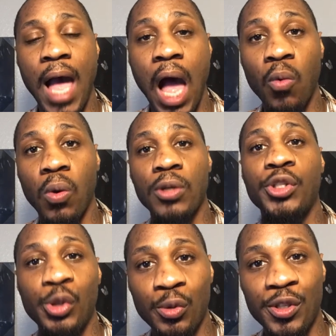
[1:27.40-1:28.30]
I want
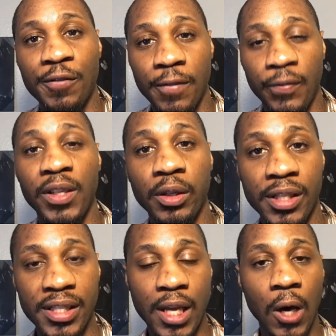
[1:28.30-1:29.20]
you to fulfill
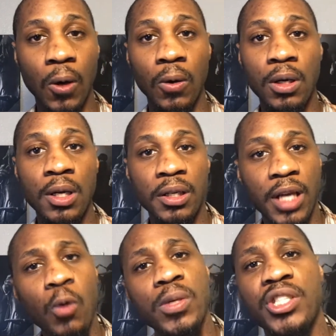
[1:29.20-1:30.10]
this goal. Go
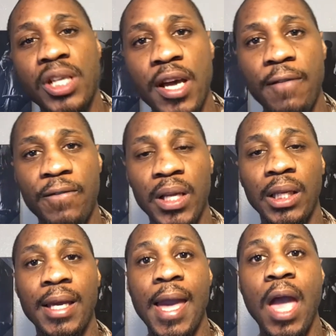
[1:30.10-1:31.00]
with your gut
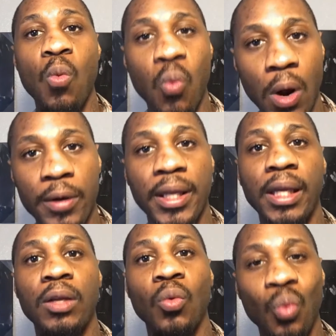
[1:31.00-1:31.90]
feeling and work
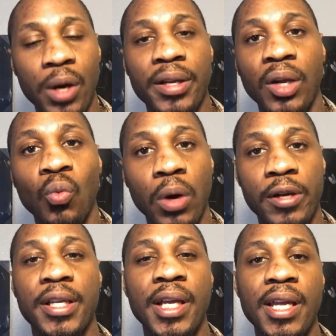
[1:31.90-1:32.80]
it, work it, work
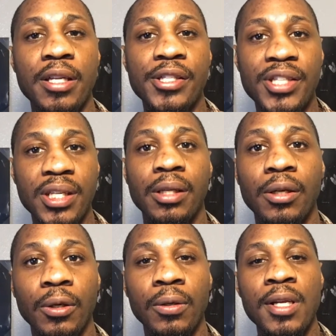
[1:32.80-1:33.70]
it
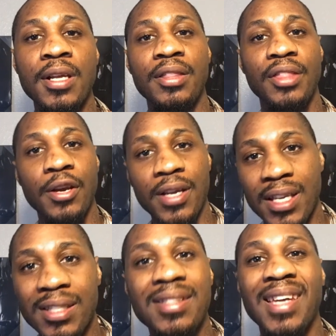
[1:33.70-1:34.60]
until there
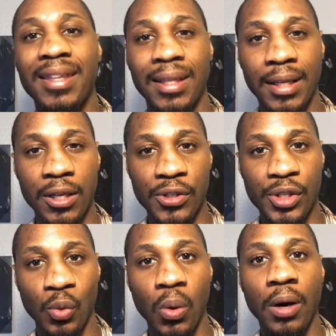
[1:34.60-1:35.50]
is nothing else to
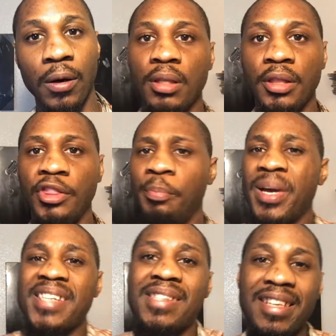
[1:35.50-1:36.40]
work. The
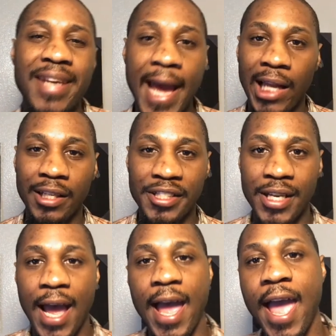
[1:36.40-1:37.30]
best analogy
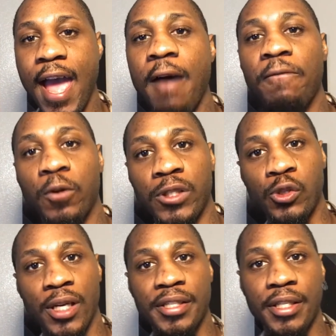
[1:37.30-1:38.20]
I have for
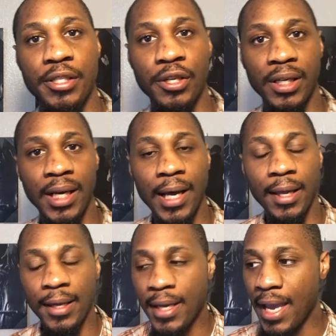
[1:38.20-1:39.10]
trusting your gut
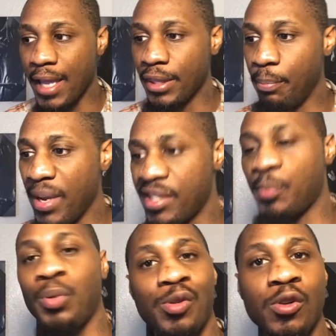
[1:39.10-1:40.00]
and the best
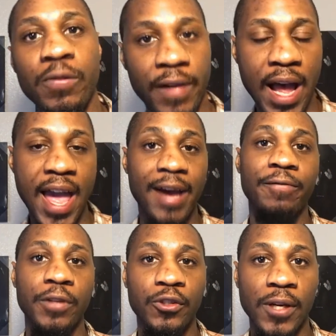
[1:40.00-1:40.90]
proof I have for
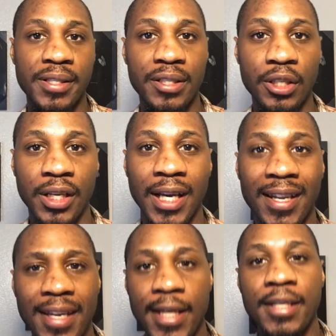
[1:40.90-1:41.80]
trusting your gut
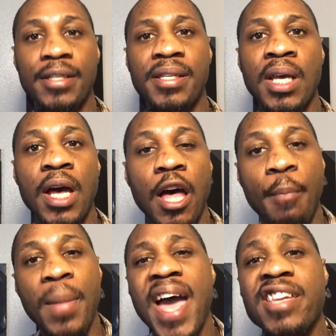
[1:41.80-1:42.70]
is
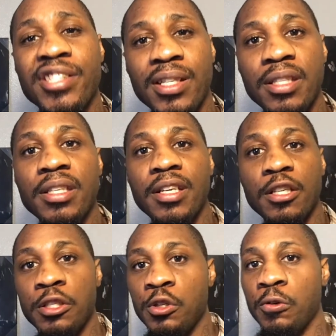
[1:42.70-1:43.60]
imagine
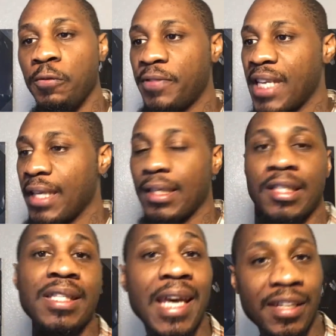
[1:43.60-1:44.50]
you've taken a
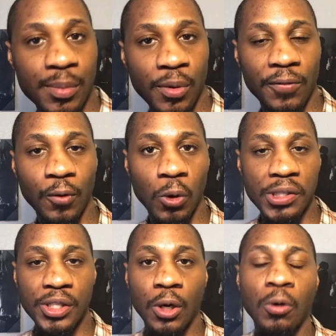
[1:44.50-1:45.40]
test before.
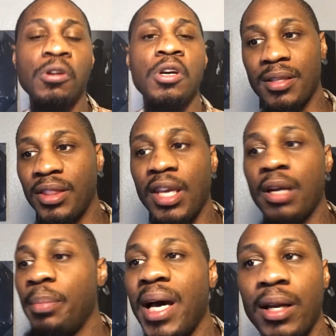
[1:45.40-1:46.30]
So think
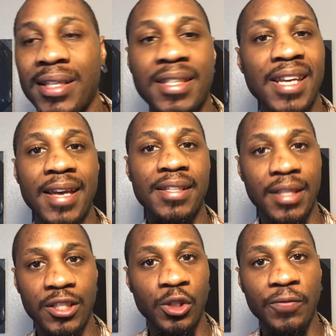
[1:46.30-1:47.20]
about a test
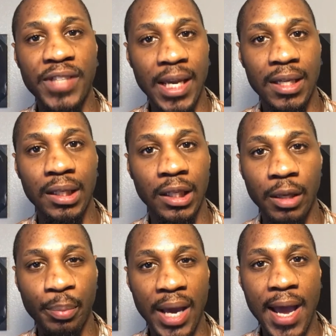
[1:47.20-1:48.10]
that you've taken in the
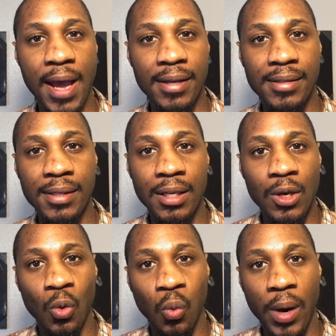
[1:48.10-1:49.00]
past
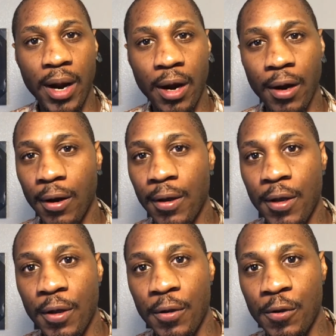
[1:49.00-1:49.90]
where
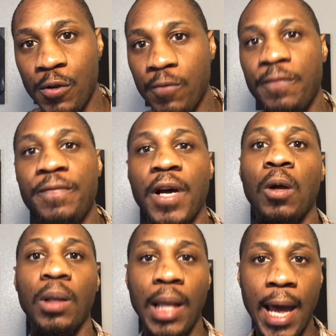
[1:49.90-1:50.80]
you felt
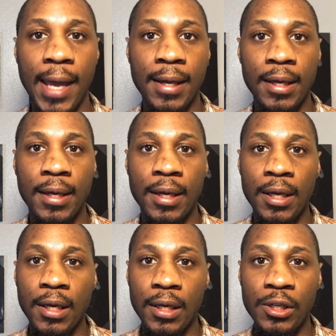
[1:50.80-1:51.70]
like
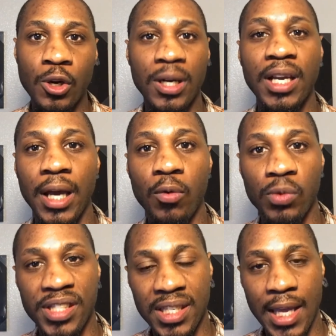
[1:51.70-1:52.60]
your gut was
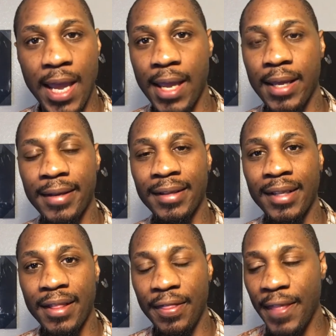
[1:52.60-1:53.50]
saying
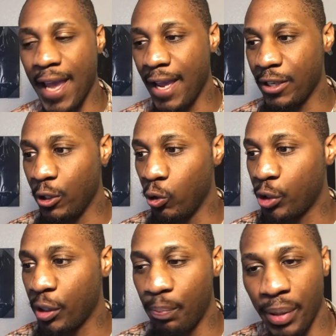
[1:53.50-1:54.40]
that you
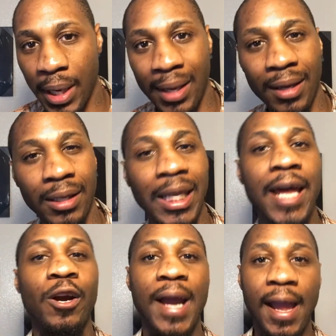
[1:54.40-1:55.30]
should pick
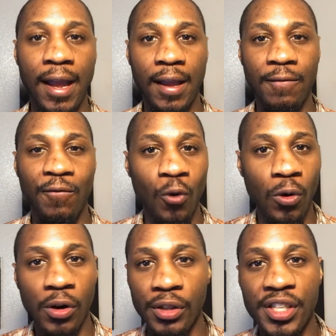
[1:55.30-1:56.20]
letter A
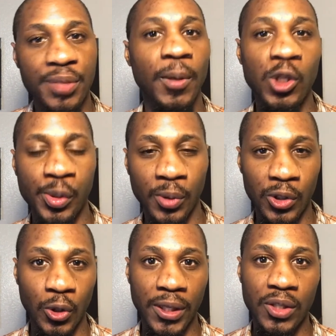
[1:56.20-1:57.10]
for this multiple
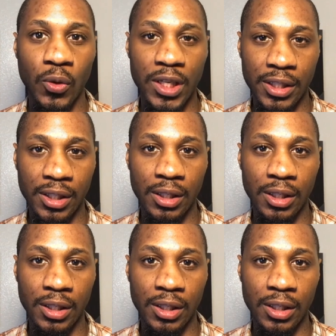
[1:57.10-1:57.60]
choice question,